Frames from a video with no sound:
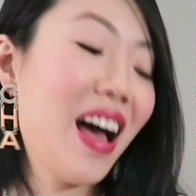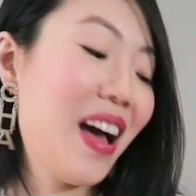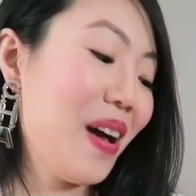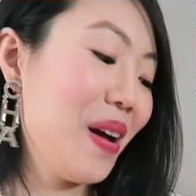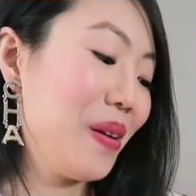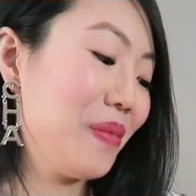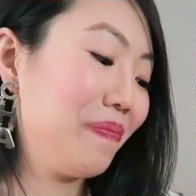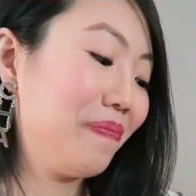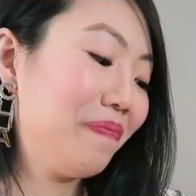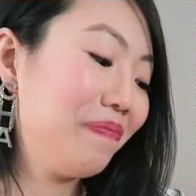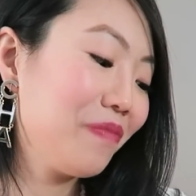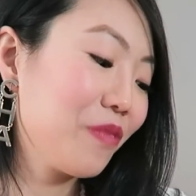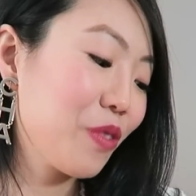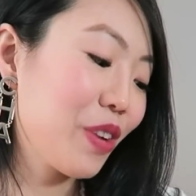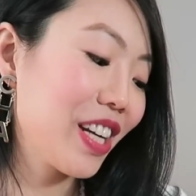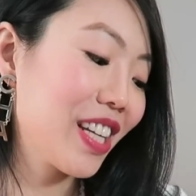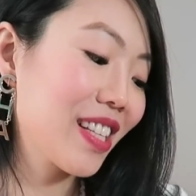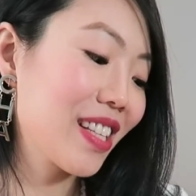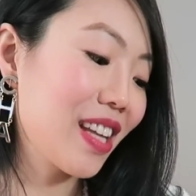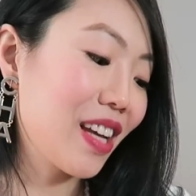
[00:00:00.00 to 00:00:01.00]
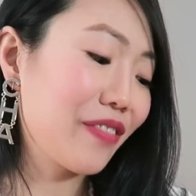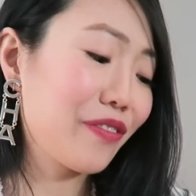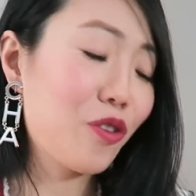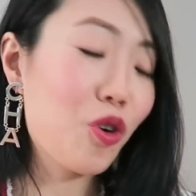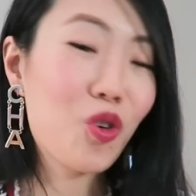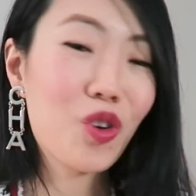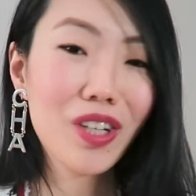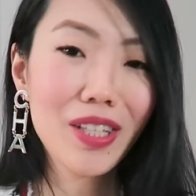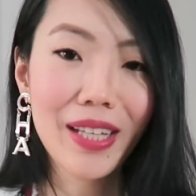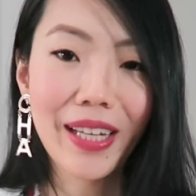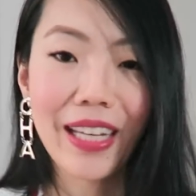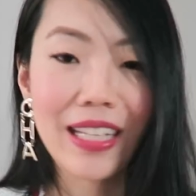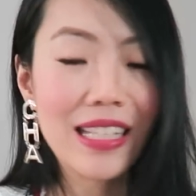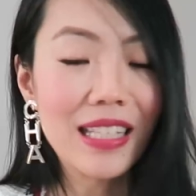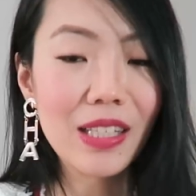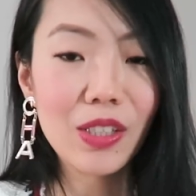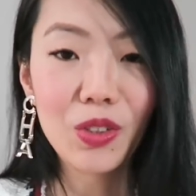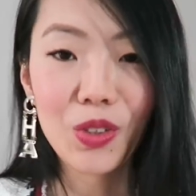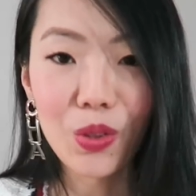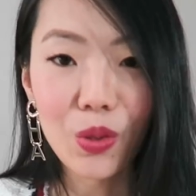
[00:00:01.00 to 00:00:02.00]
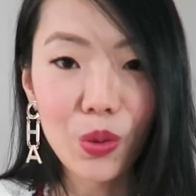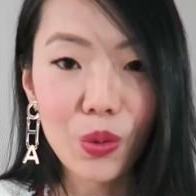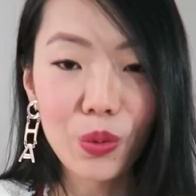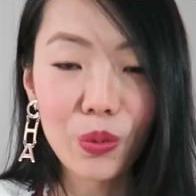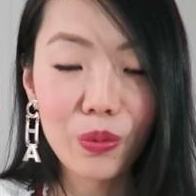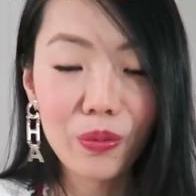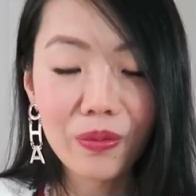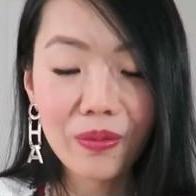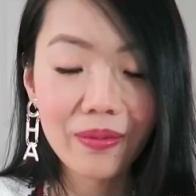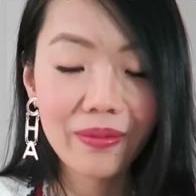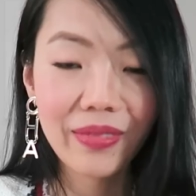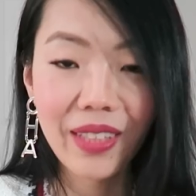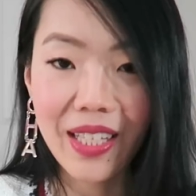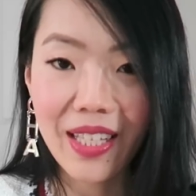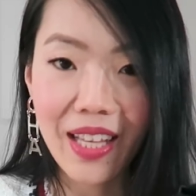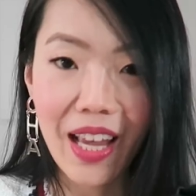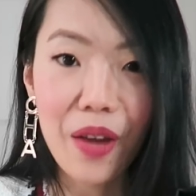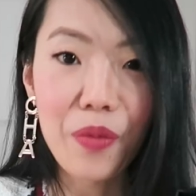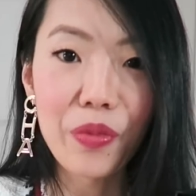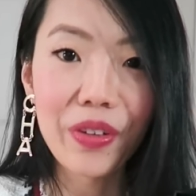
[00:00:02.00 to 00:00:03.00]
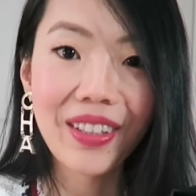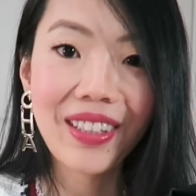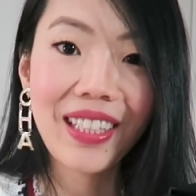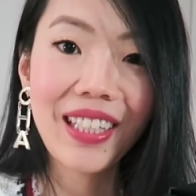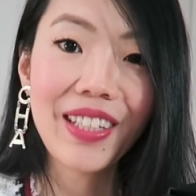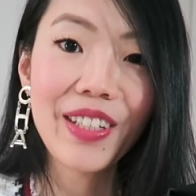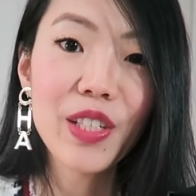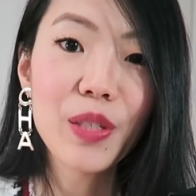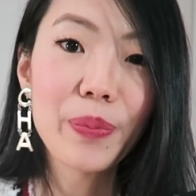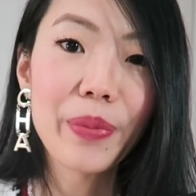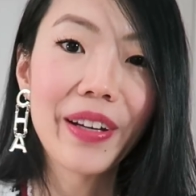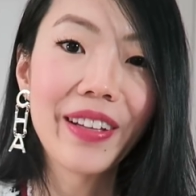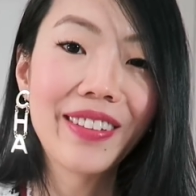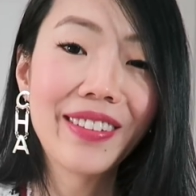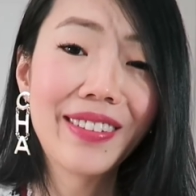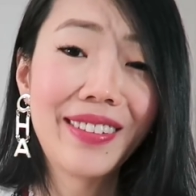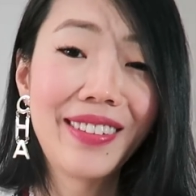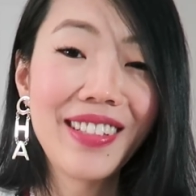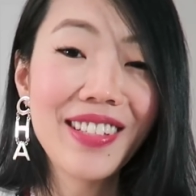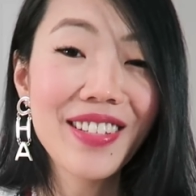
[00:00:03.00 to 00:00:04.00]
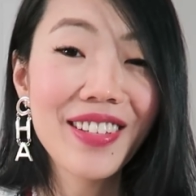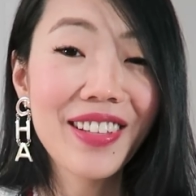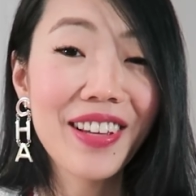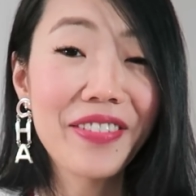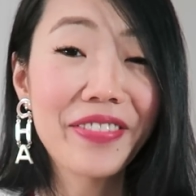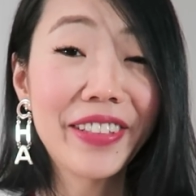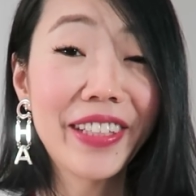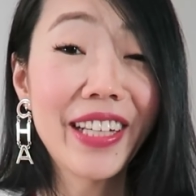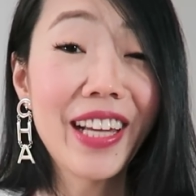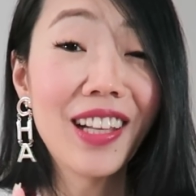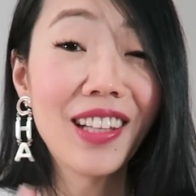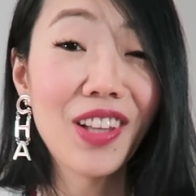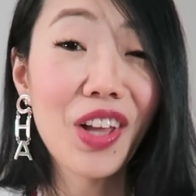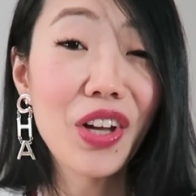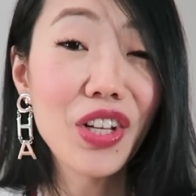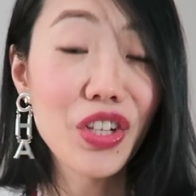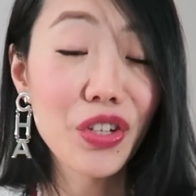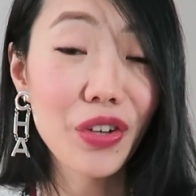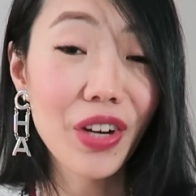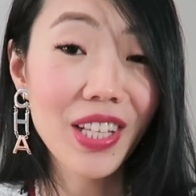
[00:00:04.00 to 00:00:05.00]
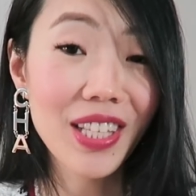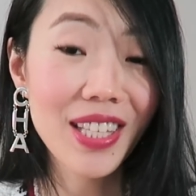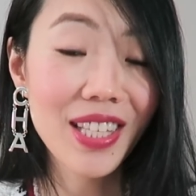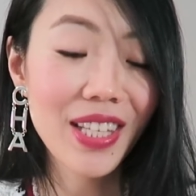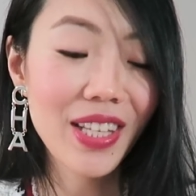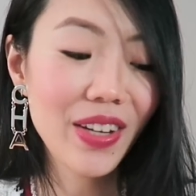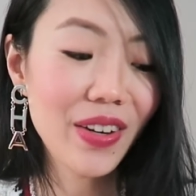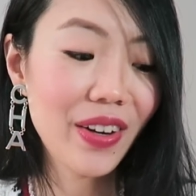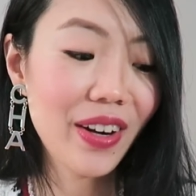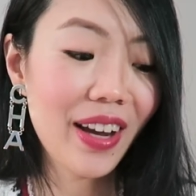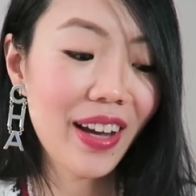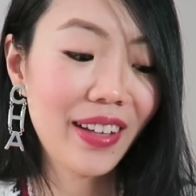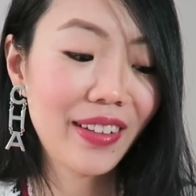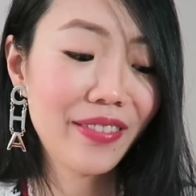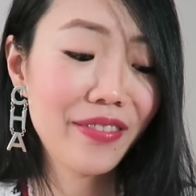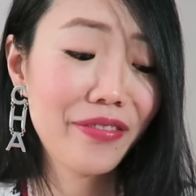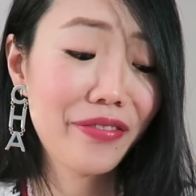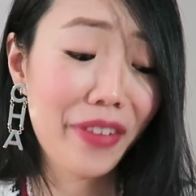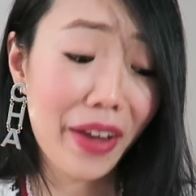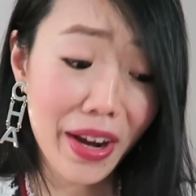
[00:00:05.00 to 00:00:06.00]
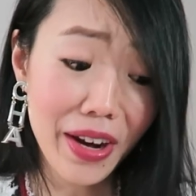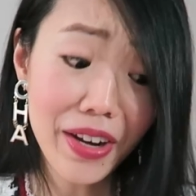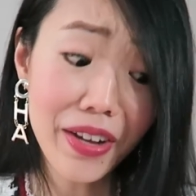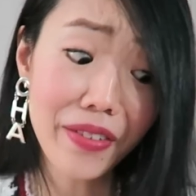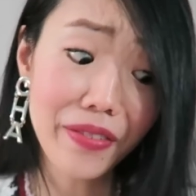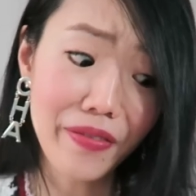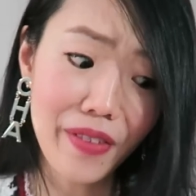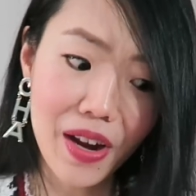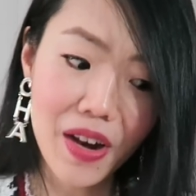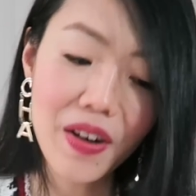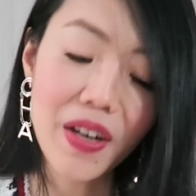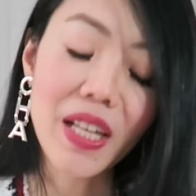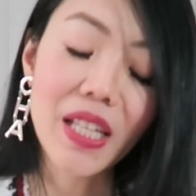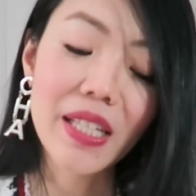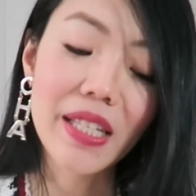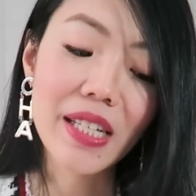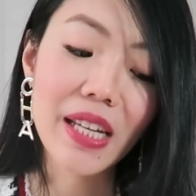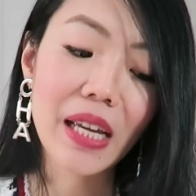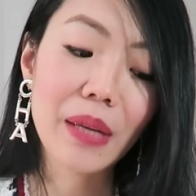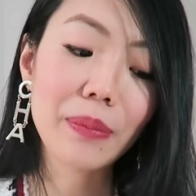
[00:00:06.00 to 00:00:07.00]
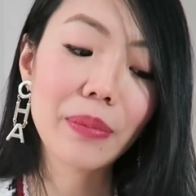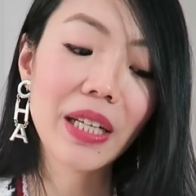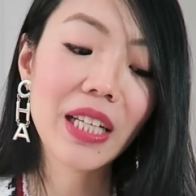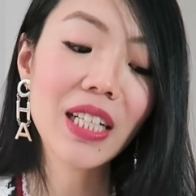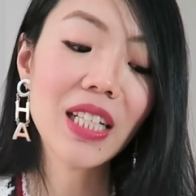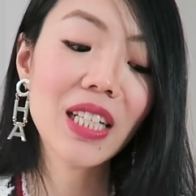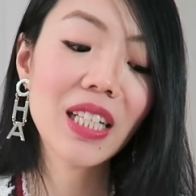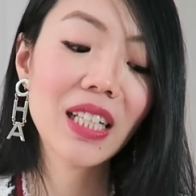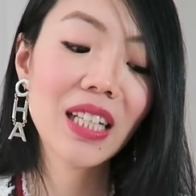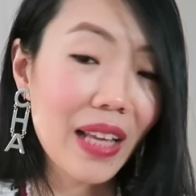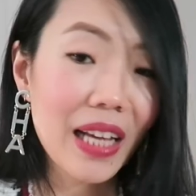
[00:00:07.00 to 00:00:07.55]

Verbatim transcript: Um, whereas of course I can still do the same with these, but these are definitely a lot dressier and very very statement.